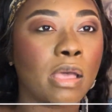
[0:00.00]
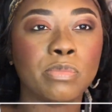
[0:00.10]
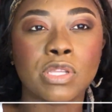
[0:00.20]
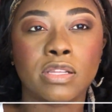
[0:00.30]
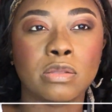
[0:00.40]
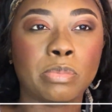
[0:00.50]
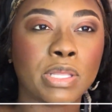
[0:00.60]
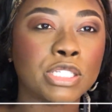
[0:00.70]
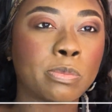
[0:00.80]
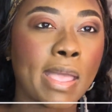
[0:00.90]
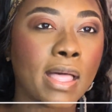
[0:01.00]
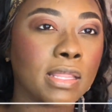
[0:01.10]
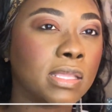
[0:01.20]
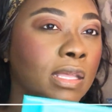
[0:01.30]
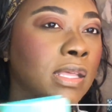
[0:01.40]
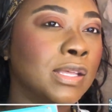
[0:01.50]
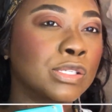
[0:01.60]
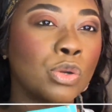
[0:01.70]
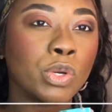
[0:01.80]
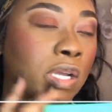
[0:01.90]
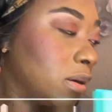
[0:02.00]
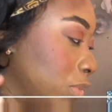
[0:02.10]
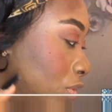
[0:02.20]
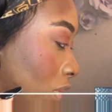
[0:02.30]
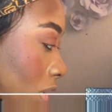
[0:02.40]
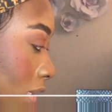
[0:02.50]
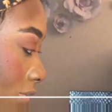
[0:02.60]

I'm sorry, the blush palette. So we're gonna move on.